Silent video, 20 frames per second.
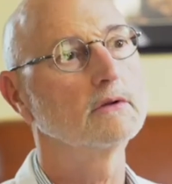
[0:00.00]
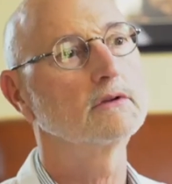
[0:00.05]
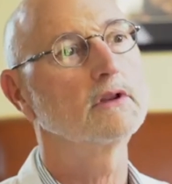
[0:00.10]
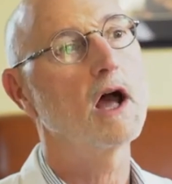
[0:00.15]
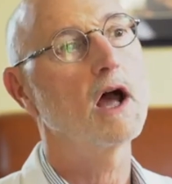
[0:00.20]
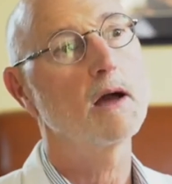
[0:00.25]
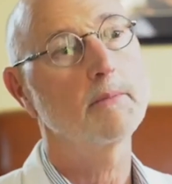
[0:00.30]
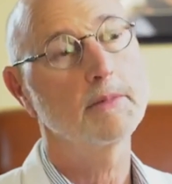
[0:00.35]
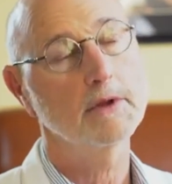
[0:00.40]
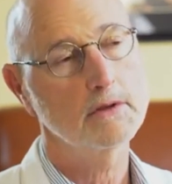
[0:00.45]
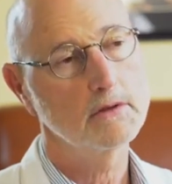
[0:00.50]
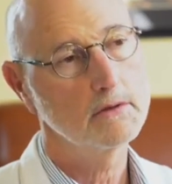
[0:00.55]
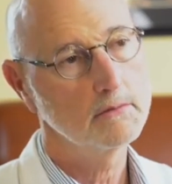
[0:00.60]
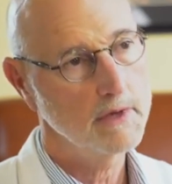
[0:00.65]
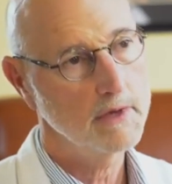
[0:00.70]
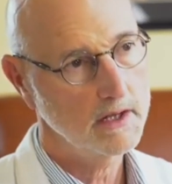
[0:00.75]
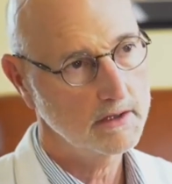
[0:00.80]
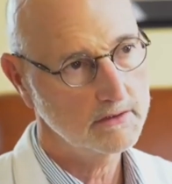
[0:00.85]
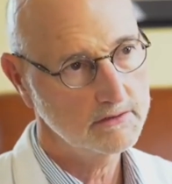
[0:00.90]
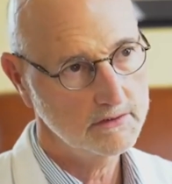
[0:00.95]
are topical
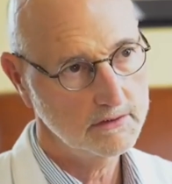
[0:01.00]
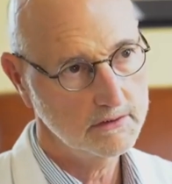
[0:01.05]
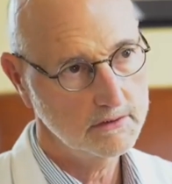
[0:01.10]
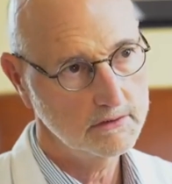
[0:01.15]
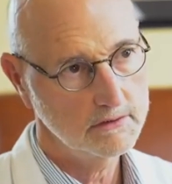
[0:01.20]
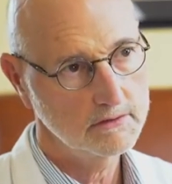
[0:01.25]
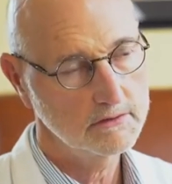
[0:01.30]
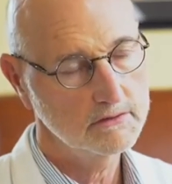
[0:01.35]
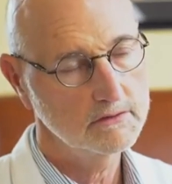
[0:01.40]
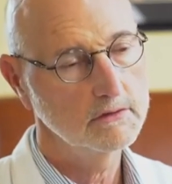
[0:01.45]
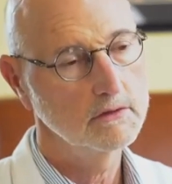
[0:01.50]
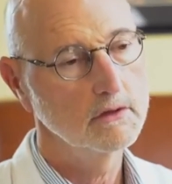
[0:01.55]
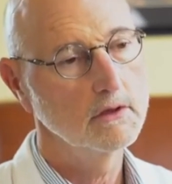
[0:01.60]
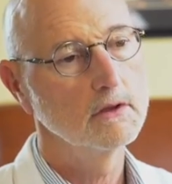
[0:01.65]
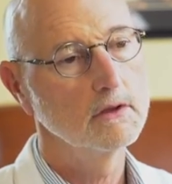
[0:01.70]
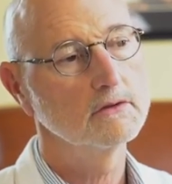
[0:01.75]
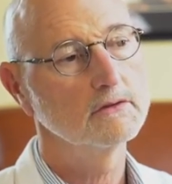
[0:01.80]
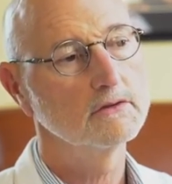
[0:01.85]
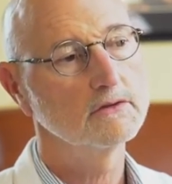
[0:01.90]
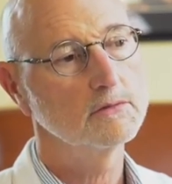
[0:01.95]
medicines.
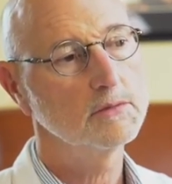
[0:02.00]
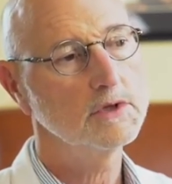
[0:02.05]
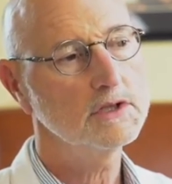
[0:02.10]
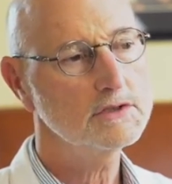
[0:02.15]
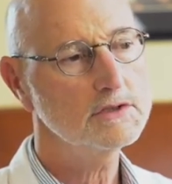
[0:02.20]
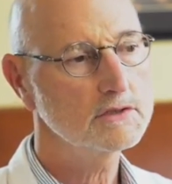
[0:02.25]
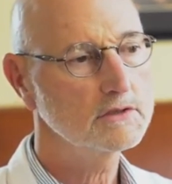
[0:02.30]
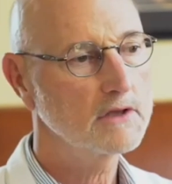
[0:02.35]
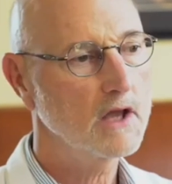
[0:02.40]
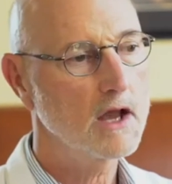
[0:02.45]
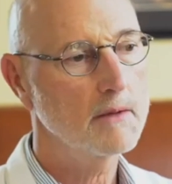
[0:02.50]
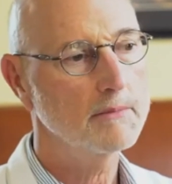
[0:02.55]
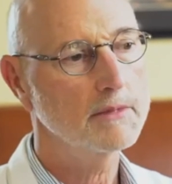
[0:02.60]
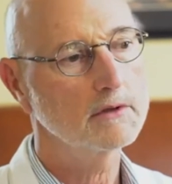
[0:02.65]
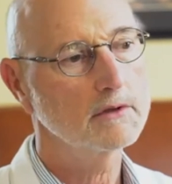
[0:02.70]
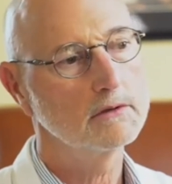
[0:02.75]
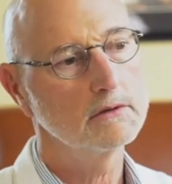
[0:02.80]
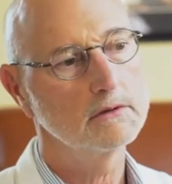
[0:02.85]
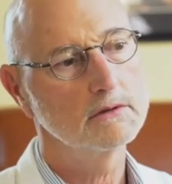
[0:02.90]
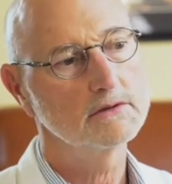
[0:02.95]
So there's a bunch of
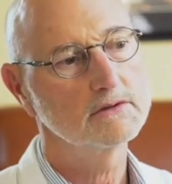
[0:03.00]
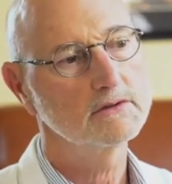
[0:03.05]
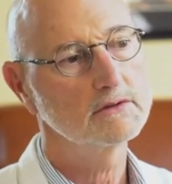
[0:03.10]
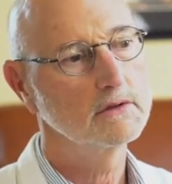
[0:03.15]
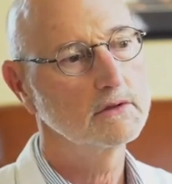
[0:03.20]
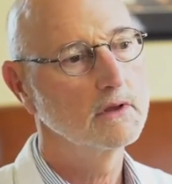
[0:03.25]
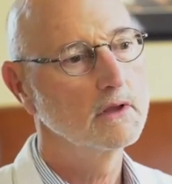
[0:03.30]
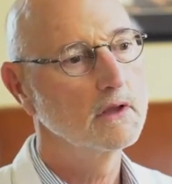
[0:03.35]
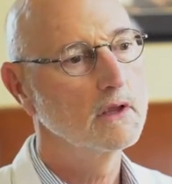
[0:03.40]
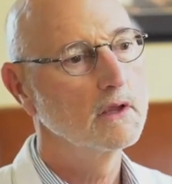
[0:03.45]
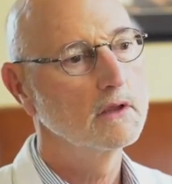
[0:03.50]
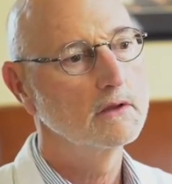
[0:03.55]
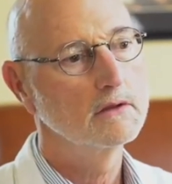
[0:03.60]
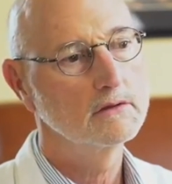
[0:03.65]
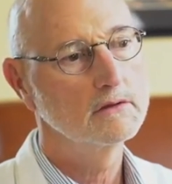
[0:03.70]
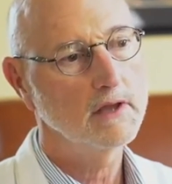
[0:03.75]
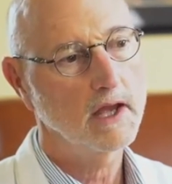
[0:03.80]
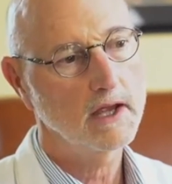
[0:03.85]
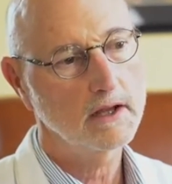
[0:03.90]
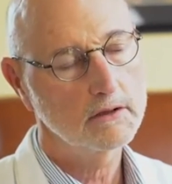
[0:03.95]
topicals.
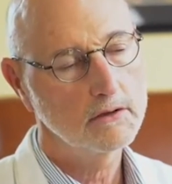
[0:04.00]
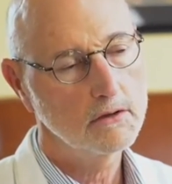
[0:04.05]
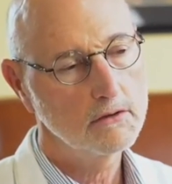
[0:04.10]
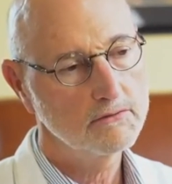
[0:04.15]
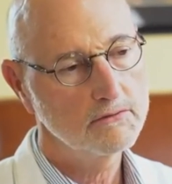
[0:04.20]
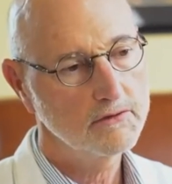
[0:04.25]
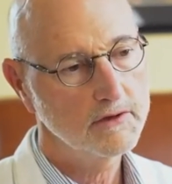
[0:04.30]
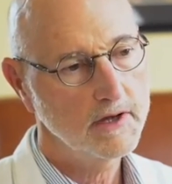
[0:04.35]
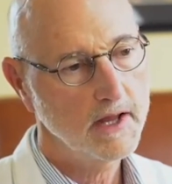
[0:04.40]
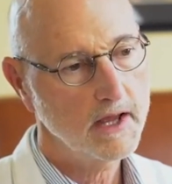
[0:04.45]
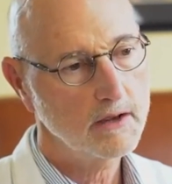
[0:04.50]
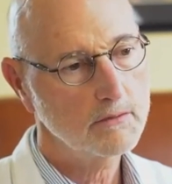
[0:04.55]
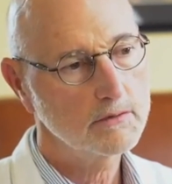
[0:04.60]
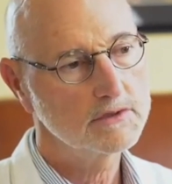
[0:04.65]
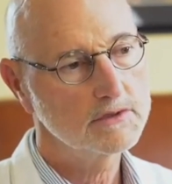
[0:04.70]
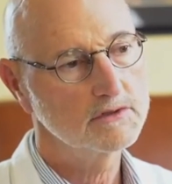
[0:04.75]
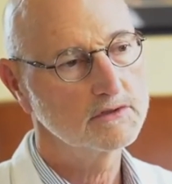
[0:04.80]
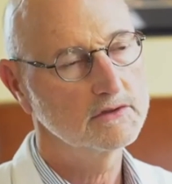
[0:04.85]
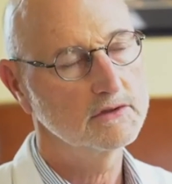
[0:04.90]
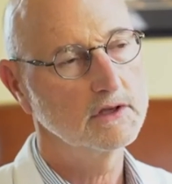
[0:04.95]
Diclofenac,
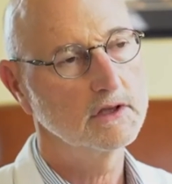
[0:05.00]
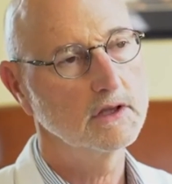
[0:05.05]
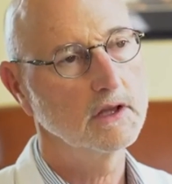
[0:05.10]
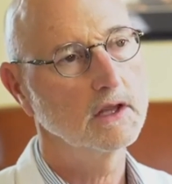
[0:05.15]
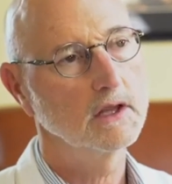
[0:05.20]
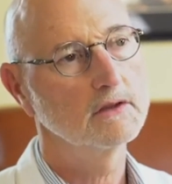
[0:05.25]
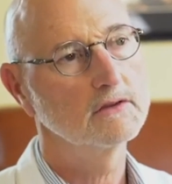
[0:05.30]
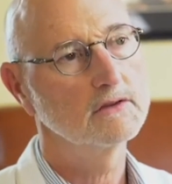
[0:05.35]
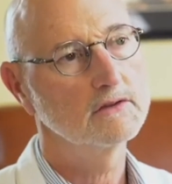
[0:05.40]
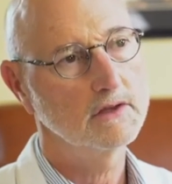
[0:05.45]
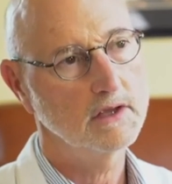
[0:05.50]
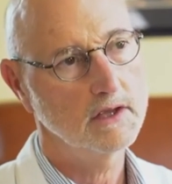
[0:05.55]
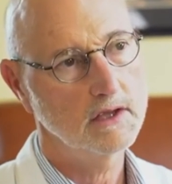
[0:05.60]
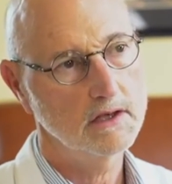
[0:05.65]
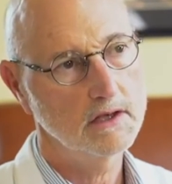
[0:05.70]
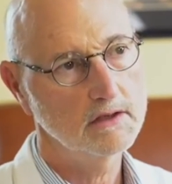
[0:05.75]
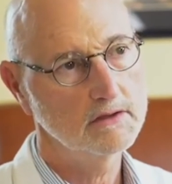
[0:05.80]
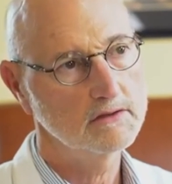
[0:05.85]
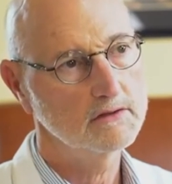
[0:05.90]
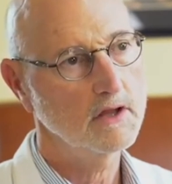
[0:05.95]
which is an
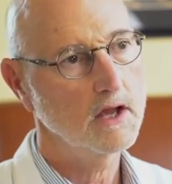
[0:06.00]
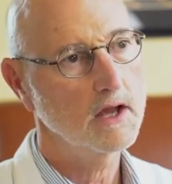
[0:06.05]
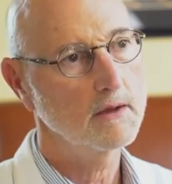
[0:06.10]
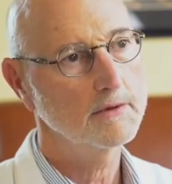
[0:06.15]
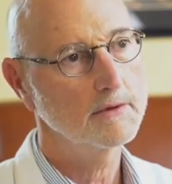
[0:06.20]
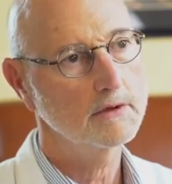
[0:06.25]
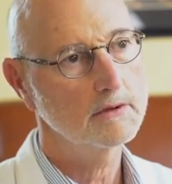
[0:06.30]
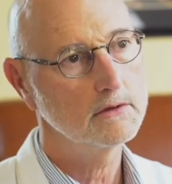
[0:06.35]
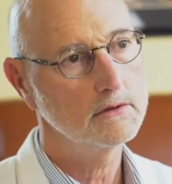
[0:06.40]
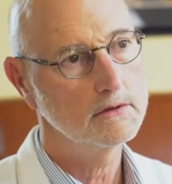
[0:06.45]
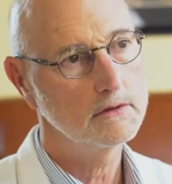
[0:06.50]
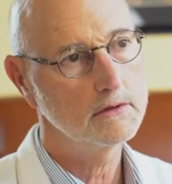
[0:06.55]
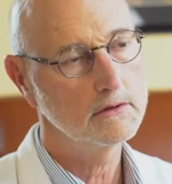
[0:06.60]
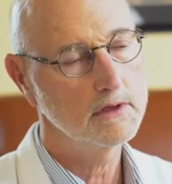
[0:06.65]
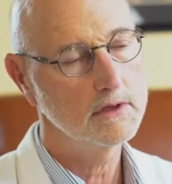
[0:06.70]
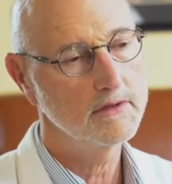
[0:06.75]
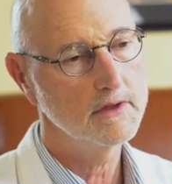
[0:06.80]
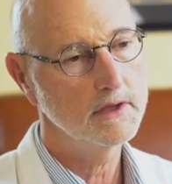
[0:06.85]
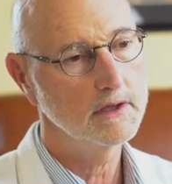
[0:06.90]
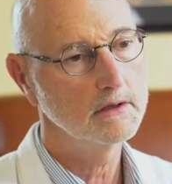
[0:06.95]
NSAID, is topical,
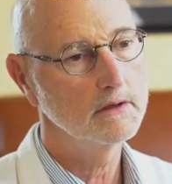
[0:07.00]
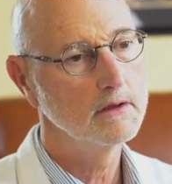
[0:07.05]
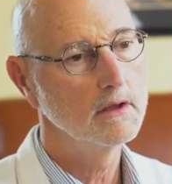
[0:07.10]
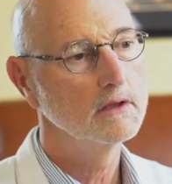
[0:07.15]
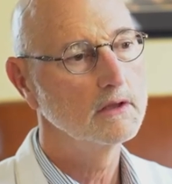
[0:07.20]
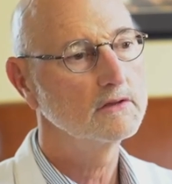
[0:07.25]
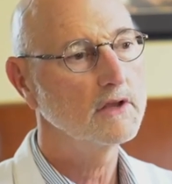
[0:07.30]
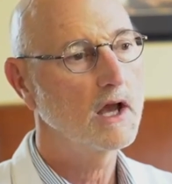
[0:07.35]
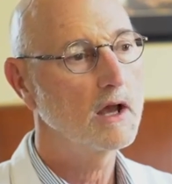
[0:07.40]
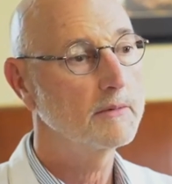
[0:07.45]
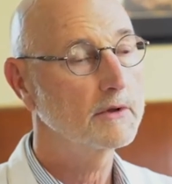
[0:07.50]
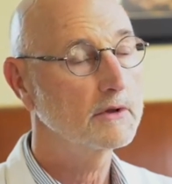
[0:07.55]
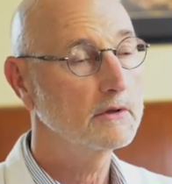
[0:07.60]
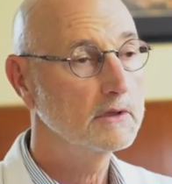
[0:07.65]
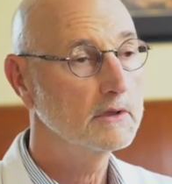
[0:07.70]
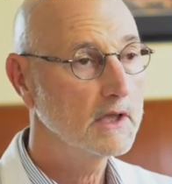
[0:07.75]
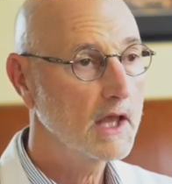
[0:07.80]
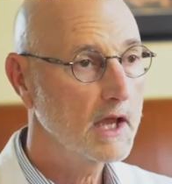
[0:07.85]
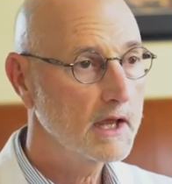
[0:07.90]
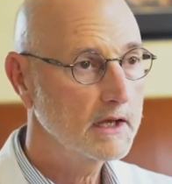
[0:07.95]
and then topical
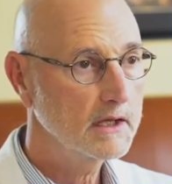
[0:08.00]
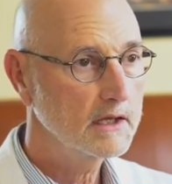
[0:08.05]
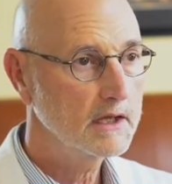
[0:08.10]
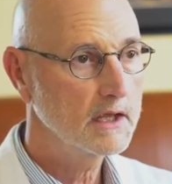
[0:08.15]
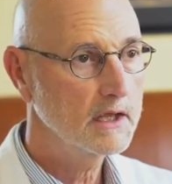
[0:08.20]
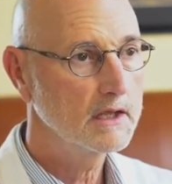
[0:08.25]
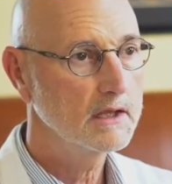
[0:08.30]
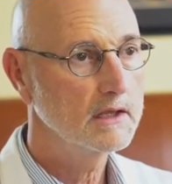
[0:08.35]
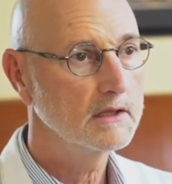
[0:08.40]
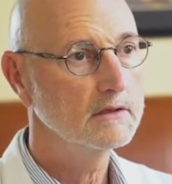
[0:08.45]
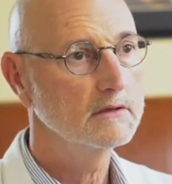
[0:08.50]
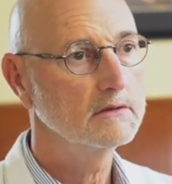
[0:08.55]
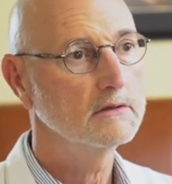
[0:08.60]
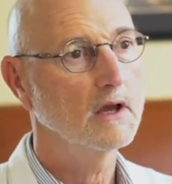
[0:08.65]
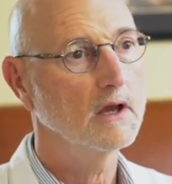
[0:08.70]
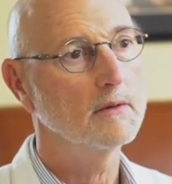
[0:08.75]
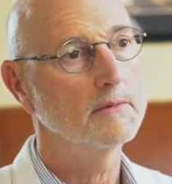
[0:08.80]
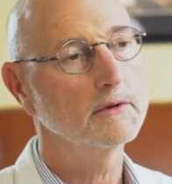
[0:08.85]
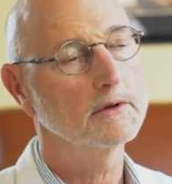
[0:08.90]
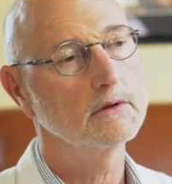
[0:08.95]
lidocaine,
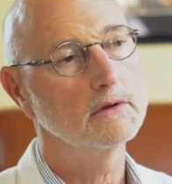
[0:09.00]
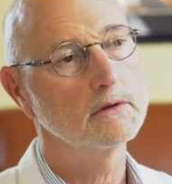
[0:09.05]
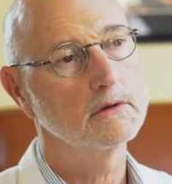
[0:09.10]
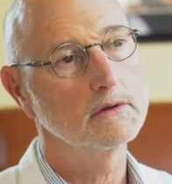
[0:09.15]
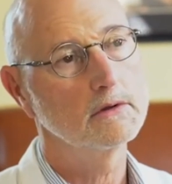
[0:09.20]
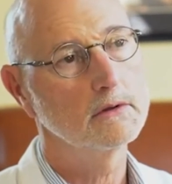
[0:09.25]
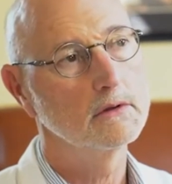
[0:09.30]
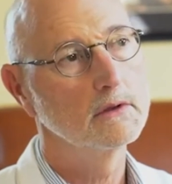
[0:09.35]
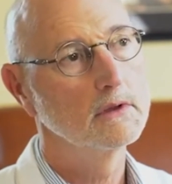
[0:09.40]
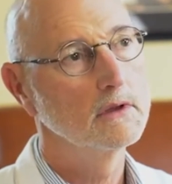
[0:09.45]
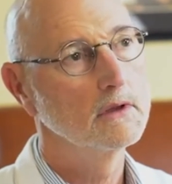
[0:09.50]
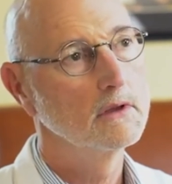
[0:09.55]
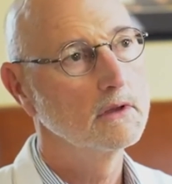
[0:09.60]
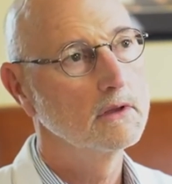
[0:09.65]
topical,